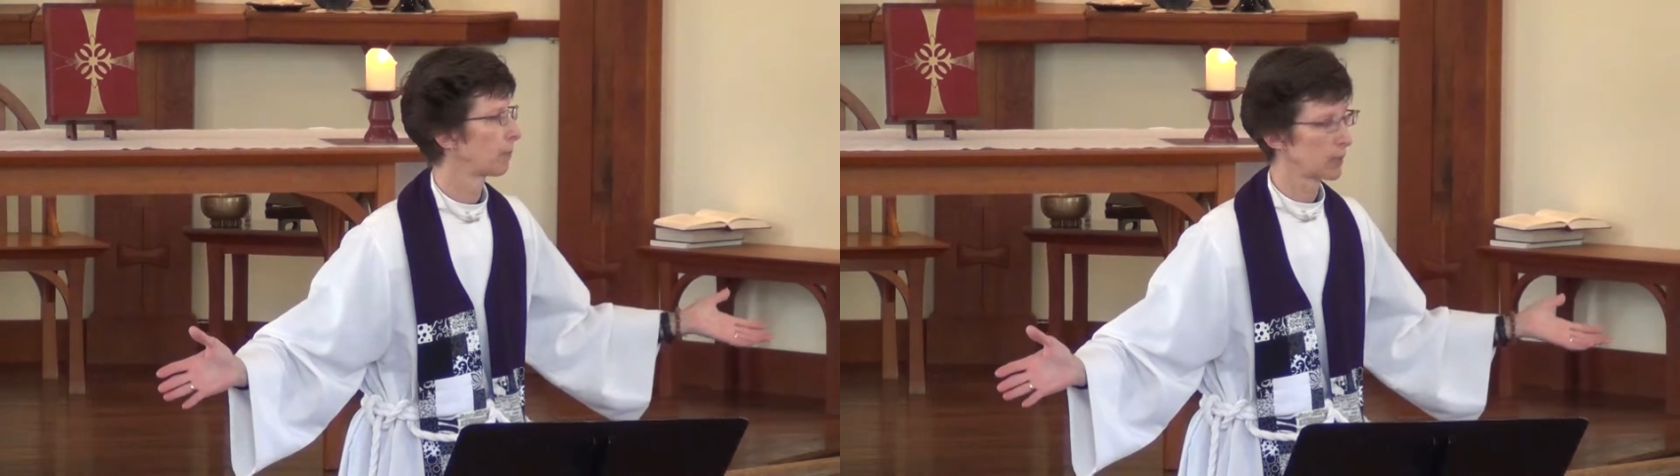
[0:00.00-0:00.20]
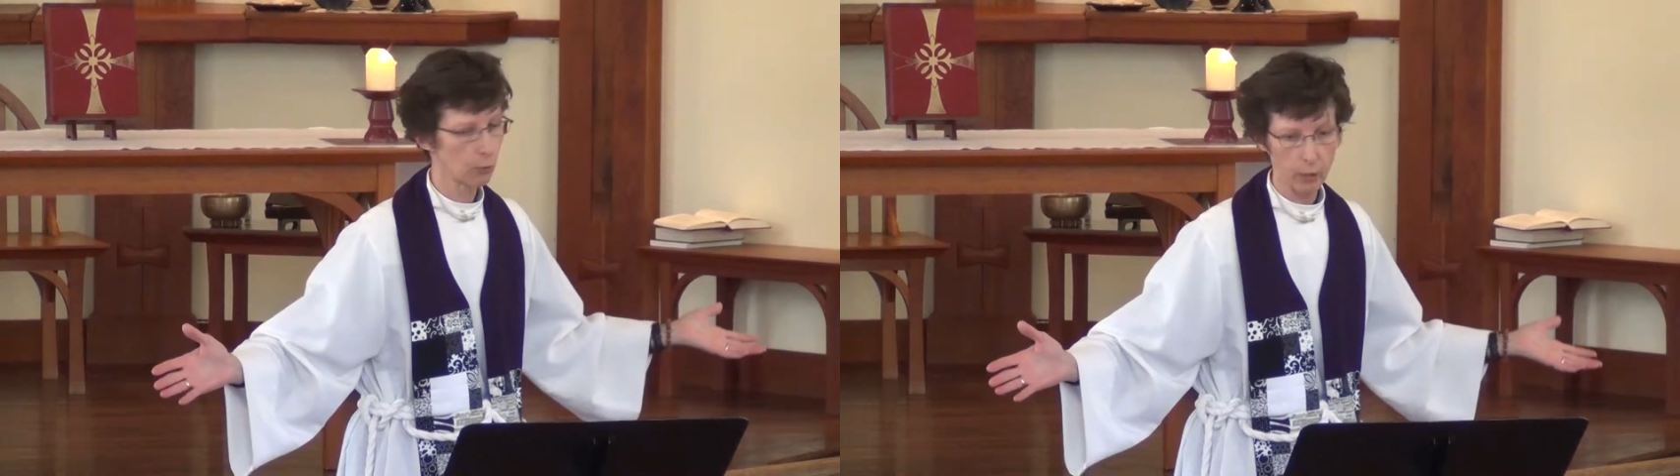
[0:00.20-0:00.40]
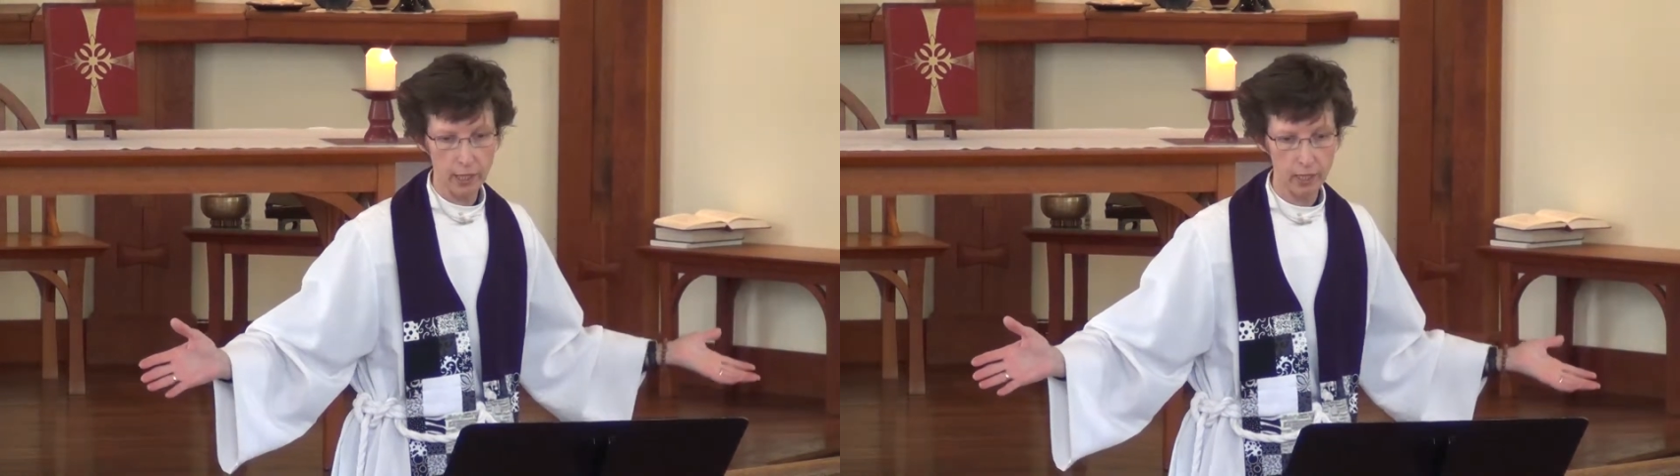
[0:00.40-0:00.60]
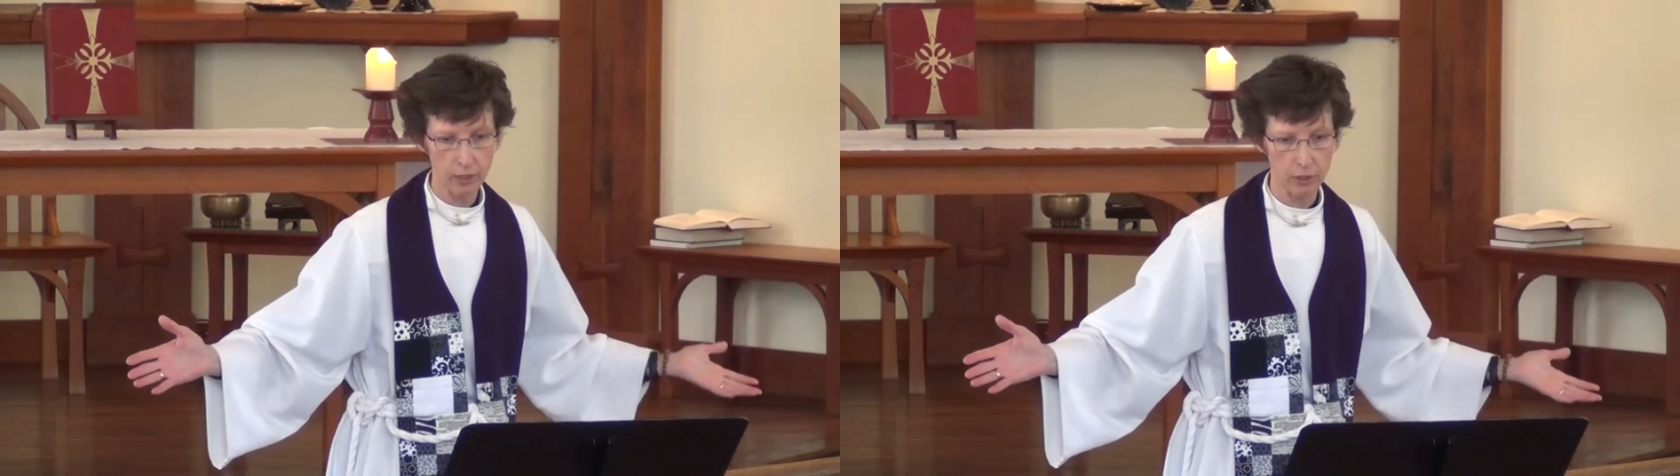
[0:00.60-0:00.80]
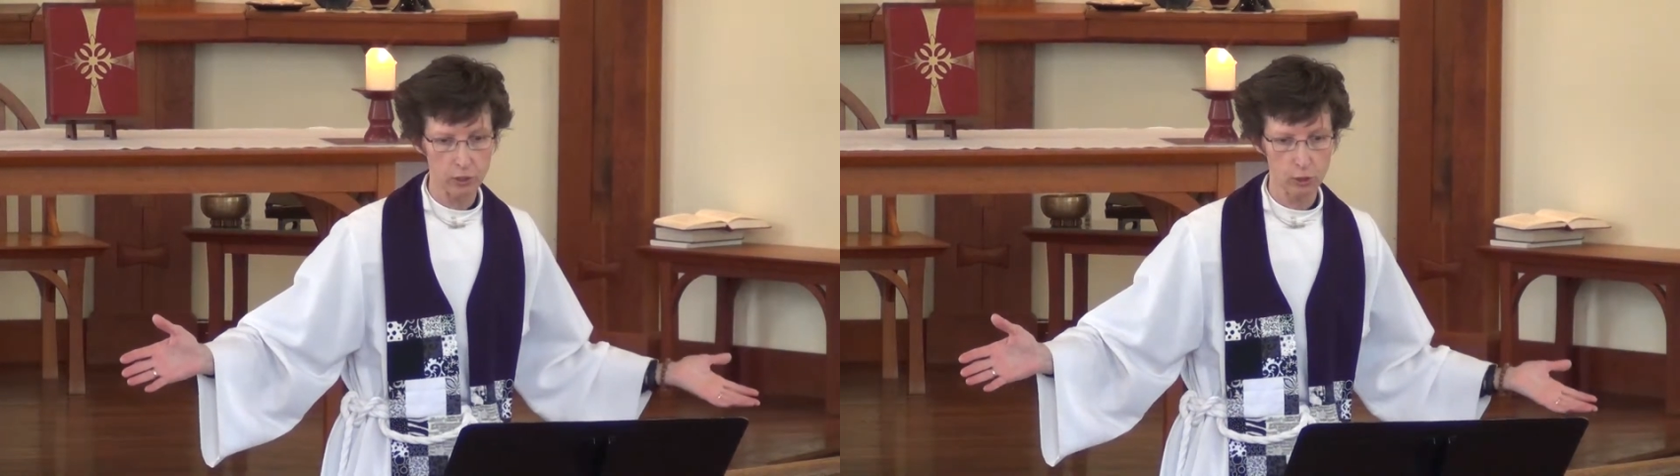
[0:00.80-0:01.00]
between
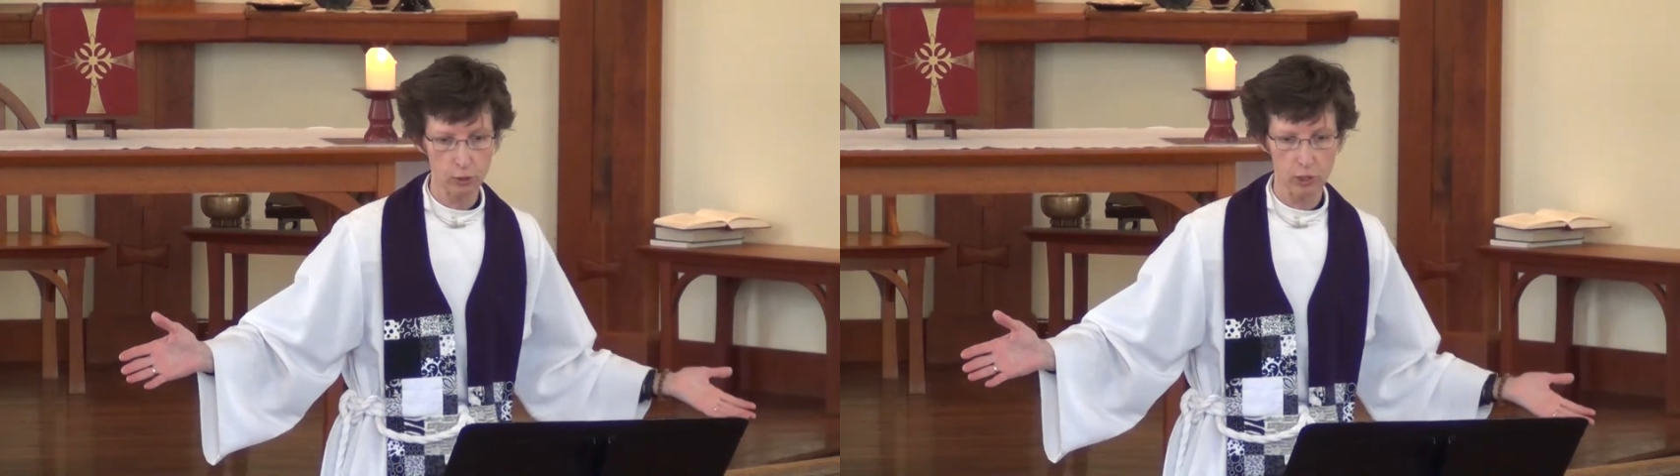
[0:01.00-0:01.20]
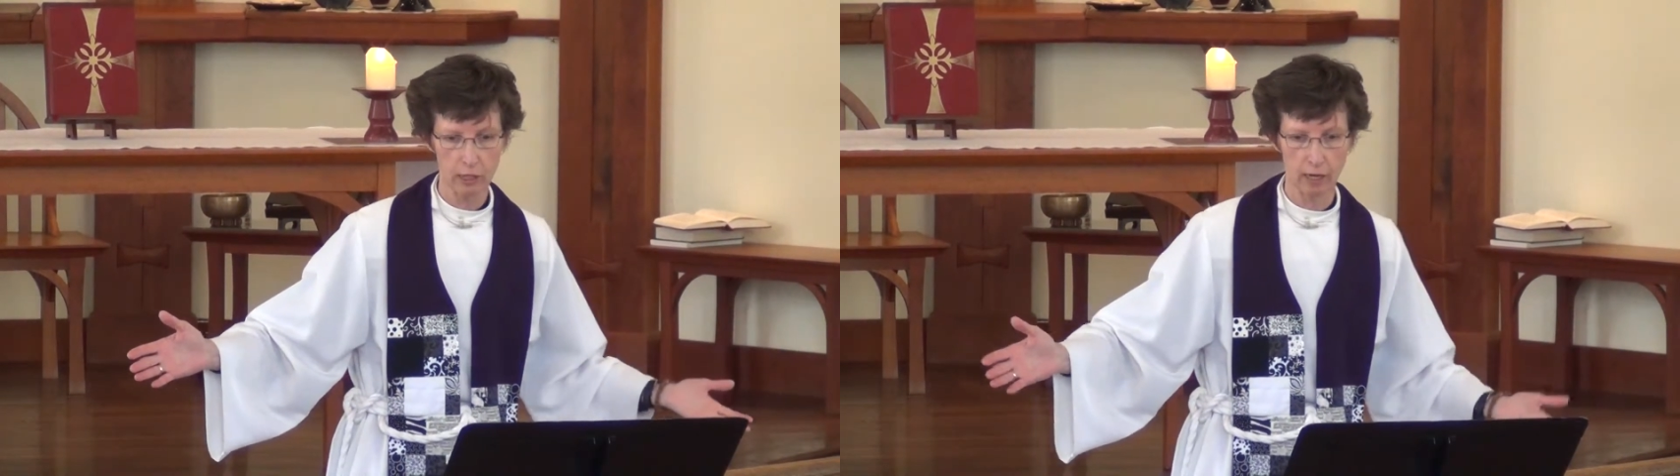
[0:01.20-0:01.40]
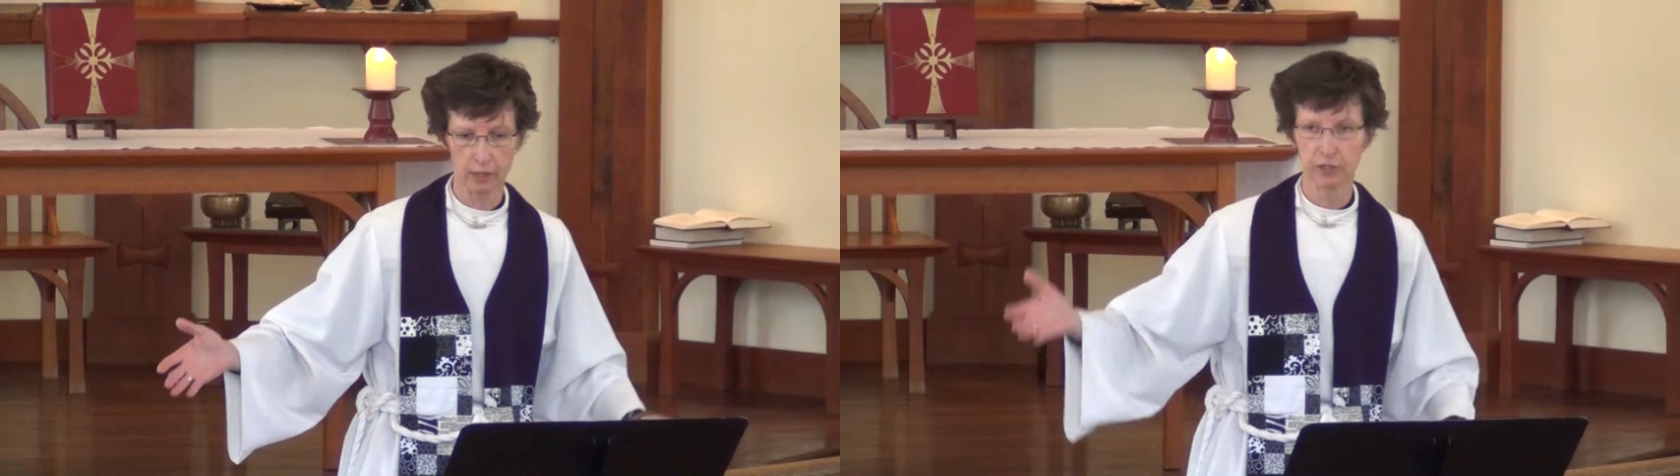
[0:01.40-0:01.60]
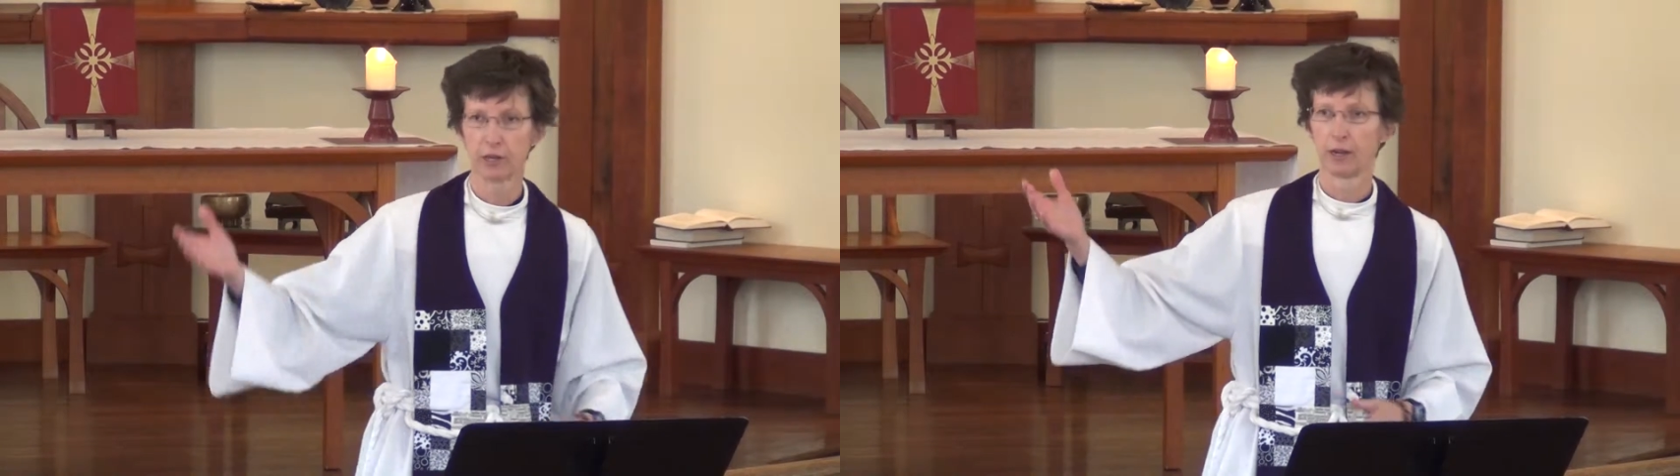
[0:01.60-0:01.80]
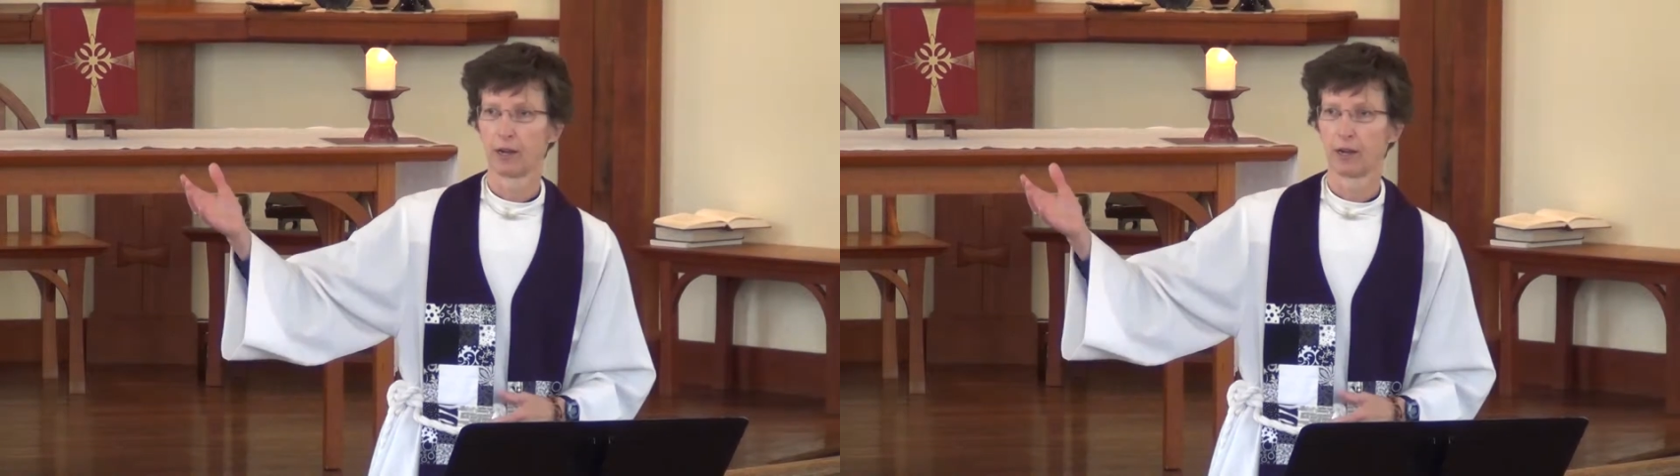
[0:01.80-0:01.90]
his two sons,